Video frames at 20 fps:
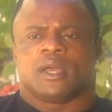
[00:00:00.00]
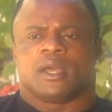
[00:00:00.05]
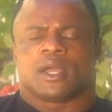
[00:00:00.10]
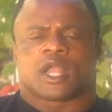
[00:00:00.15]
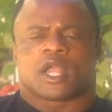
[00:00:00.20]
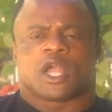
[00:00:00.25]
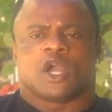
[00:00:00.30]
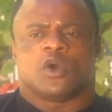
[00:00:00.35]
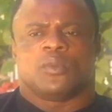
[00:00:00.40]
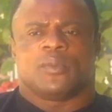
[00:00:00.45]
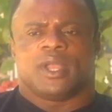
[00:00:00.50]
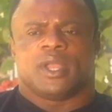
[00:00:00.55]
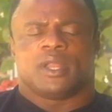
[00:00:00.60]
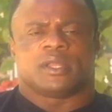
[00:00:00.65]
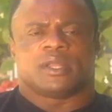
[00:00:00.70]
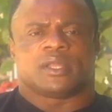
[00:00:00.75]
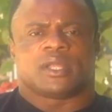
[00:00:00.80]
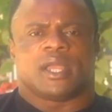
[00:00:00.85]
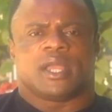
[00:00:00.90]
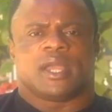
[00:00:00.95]

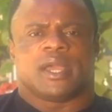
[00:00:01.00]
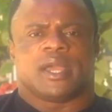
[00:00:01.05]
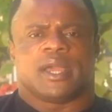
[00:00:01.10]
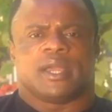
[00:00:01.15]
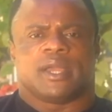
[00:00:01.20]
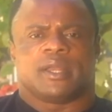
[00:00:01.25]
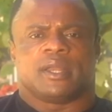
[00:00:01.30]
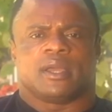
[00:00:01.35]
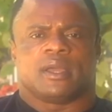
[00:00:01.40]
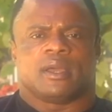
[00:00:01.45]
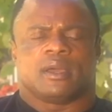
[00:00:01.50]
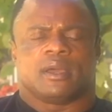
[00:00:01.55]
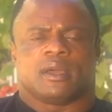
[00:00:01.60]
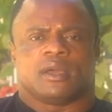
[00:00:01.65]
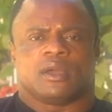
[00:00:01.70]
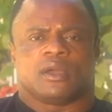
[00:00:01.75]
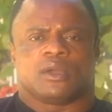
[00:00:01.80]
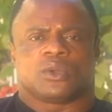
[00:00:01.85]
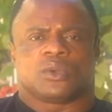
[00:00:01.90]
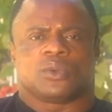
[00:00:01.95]
comments
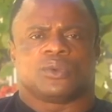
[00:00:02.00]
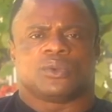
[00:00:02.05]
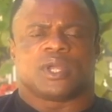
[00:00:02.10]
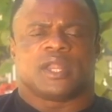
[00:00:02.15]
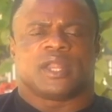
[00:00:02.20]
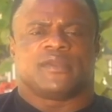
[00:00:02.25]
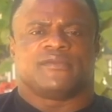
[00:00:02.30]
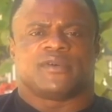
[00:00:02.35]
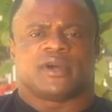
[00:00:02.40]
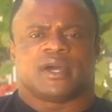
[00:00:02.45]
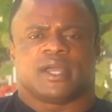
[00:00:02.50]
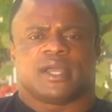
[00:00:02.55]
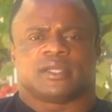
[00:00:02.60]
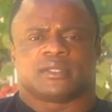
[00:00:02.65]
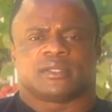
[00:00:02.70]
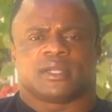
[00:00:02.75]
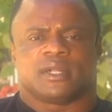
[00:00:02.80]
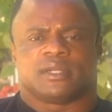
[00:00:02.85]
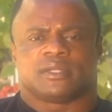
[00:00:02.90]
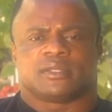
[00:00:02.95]
and good advice
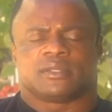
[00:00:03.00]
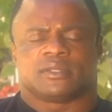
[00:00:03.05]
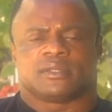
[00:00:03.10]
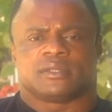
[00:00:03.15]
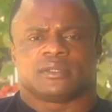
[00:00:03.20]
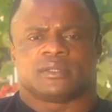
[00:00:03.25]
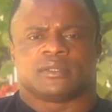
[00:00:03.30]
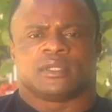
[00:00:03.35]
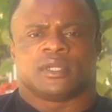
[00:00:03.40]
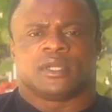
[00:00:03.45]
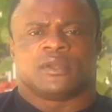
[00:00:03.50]
also